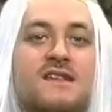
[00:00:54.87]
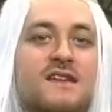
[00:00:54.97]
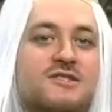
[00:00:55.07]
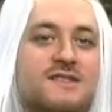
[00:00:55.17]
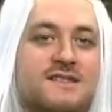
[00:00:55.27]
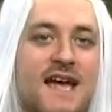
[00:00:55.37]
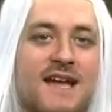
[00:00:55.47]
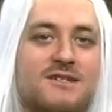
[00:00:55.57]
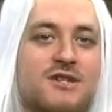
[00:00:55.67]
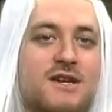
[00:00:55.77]
his
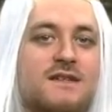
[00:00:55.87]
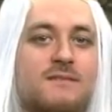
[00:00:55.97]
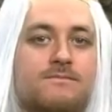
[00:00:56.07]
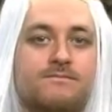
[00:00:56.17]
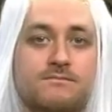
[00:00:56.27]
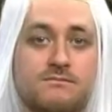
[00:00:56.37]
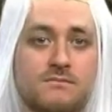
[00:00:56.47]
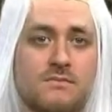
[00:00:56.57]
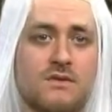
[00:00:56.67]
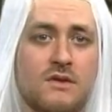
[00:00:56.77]
stat sheet.
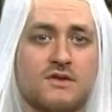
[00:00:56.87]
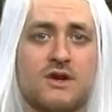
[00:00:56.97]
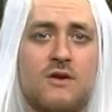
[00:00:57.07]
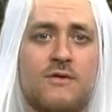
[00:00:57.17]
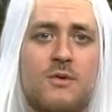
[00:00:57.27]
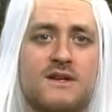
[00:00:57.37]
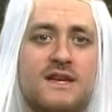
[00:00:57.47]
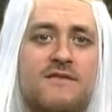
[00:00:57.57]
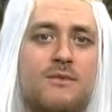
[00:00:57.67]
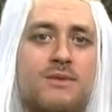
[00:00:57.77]
So if you want to
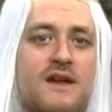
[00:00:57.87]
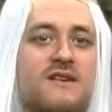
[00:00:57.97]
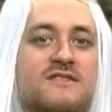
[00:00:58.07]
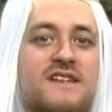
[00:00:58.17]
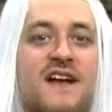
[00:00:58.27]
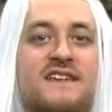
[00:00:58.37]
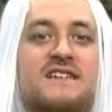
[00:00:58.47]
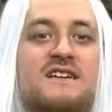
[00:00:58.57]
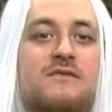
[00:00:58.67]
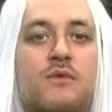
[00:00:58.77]
give your players an
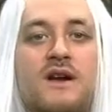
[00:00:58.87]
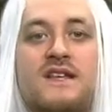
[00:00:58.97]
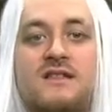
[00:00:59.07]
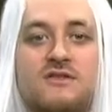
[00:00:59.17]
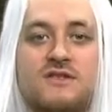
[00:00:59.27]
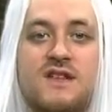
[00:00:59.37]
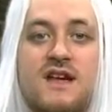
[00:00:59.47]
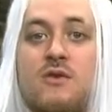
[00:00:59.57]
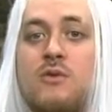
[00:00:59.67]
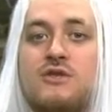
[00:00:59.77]
idea of what he looks
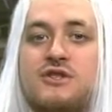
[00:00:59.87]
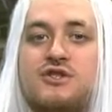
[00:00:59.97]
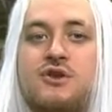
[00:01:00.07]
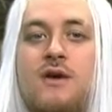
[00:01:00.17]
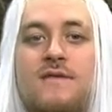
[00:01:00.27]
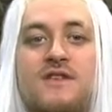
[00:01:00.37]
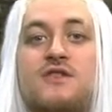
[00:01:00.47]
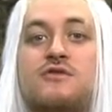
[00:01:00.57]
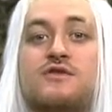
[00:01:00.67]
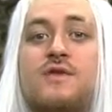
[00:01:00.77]
like or just show off the
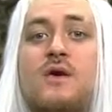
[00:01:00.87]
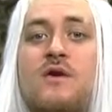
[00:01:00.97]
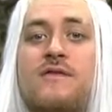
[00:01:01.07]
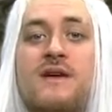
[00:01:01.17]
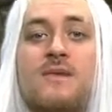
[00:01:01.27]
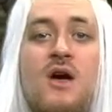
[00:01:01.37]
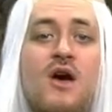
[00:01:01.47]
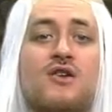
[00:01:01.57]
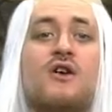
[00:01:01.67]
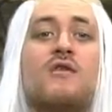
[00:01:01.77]
huge photo of him,
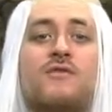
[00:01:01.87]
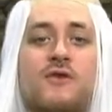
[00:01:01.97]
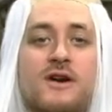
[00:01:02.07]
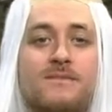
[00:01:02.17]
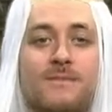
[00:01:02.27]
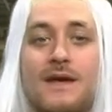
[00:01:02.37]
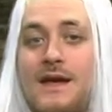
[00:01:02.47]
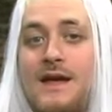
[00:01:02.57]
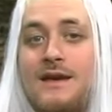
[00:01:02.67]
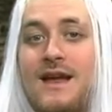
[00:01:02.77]
go for it.
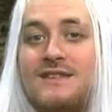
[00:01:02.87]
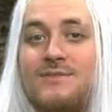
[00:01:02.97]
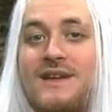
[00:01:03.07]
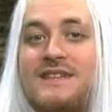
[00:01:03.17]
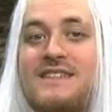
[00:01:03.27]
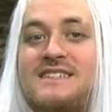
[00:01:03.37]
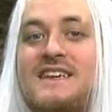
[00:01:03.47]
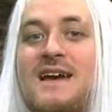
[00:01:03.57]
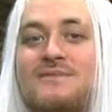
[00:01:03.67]
Next we get the DM